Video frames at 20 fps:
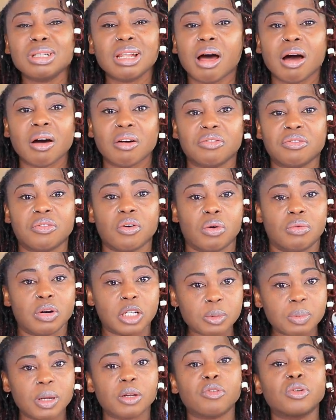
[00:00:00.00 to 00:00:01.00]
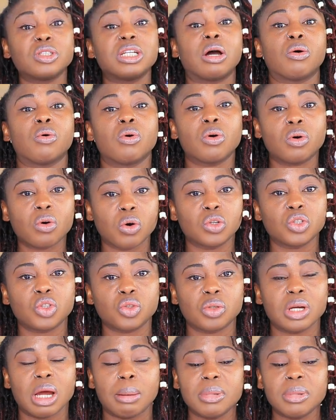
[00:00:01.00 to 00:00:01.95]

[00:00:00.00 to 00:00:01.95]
love or respect for their own country.